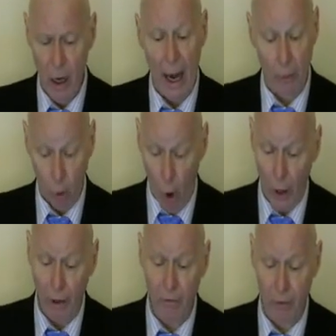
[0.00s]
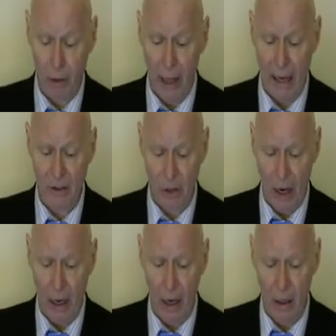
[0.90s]
and lauded for the last
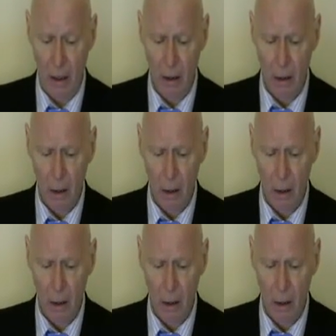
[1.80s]
decade,